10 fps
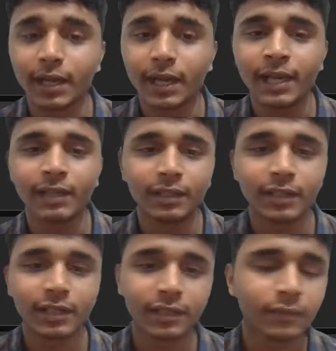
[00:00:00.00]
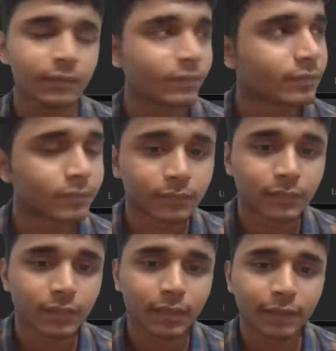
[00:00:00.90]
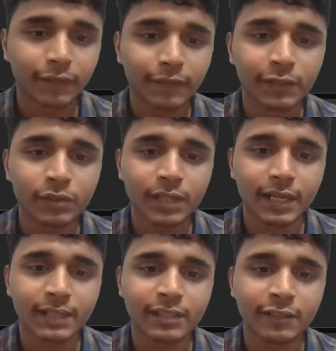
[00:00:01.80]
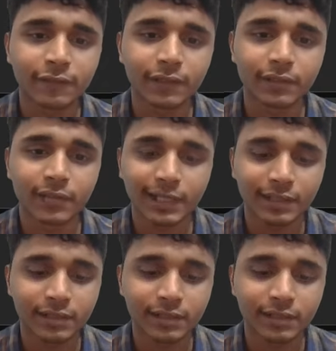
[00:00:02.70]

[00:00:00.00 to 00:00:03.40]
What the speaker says: and here we will use a else if case, right?